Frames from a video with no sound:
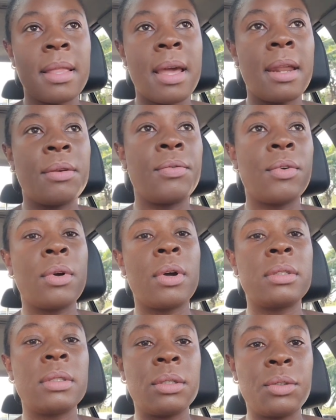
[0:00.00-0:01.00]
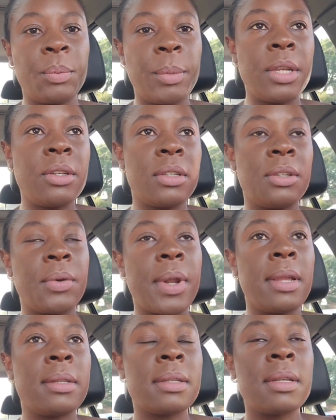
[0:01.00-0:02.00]
that i'd forgotten to mention
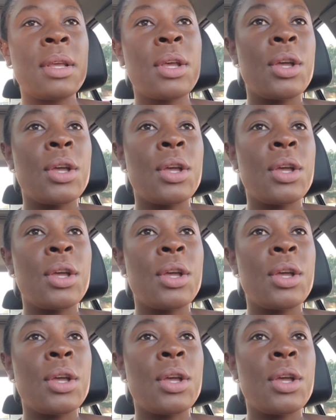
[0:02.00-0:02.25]
right